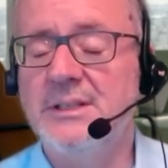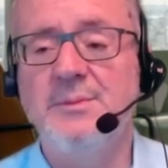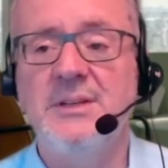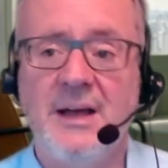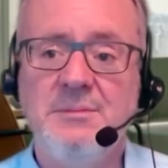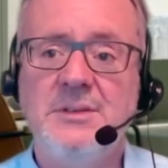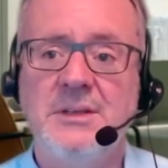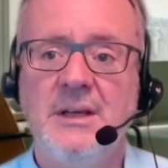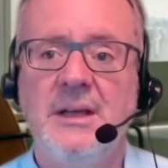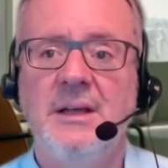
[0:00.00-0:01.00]
Sometimes
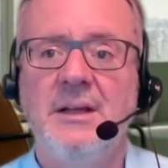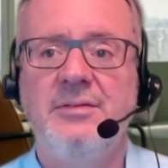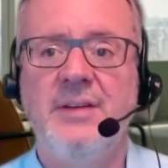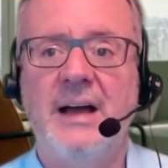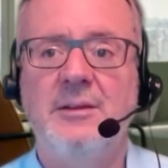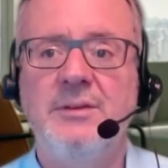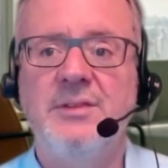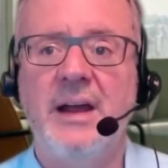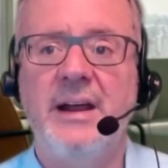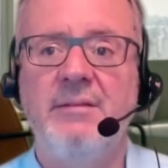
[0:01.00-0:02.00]
the fact that we've got to